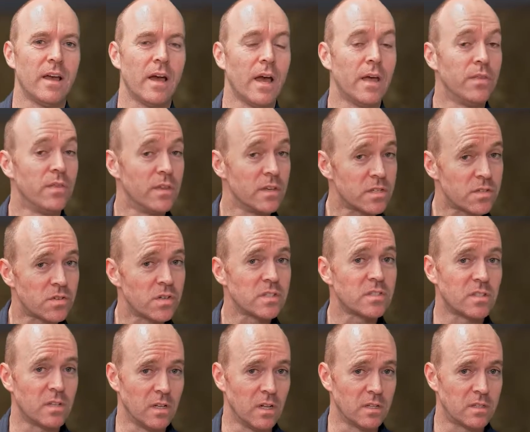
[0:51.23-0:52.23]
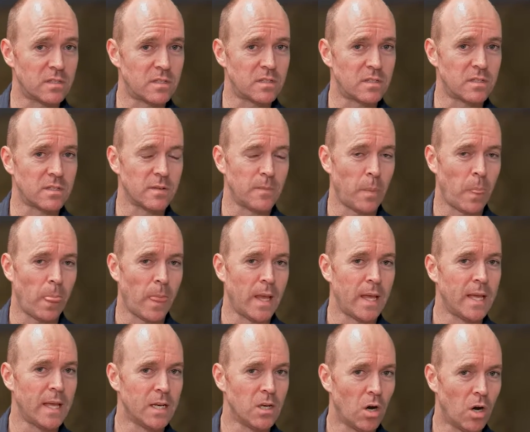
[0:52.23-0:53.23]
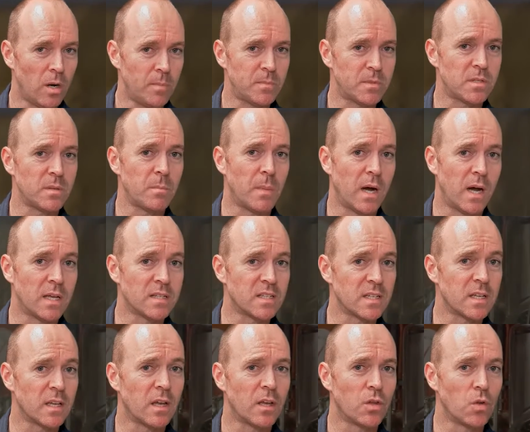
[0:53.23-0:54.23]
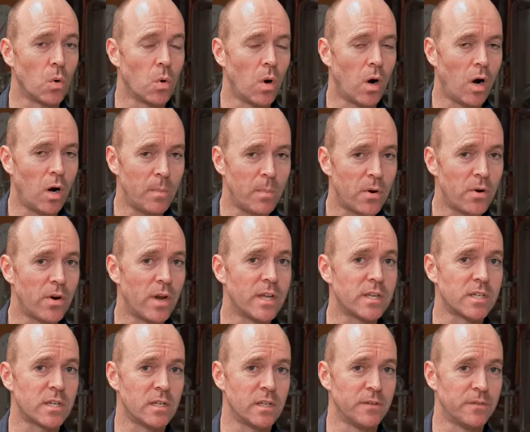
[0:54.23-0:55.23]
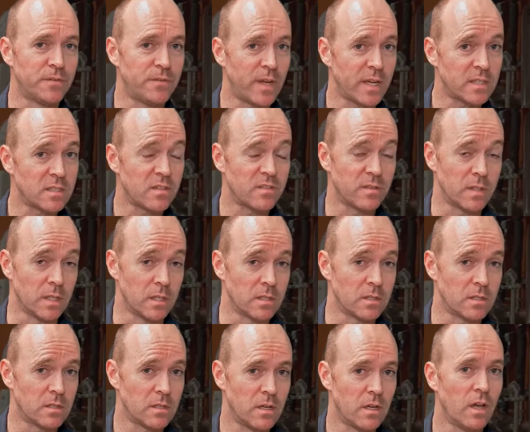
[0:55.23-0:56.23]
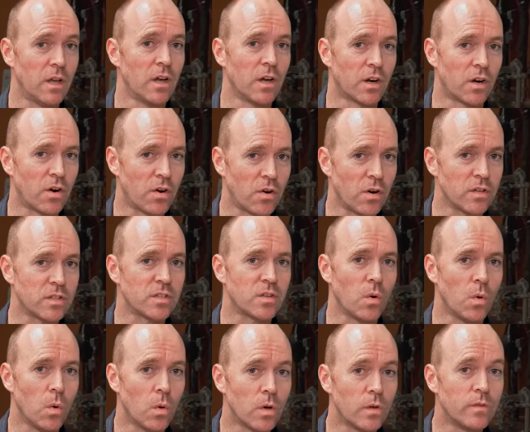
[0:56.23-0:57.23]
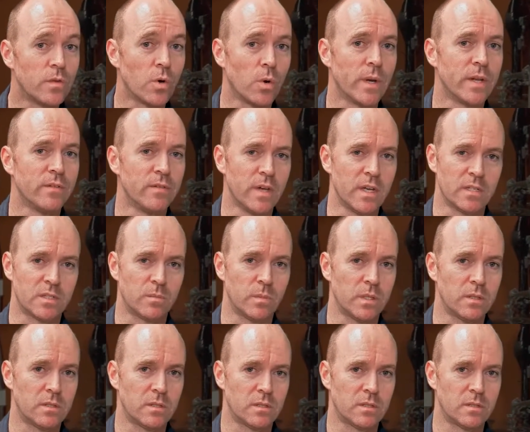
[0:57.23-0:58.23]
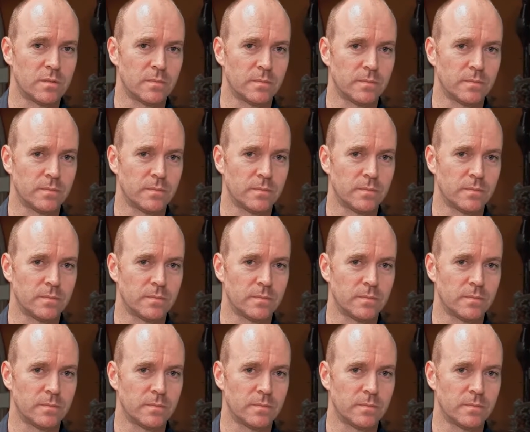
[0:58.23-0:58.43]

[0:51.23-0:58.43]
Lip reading: And this results in optimizing your operational effectiveness across all of your investments.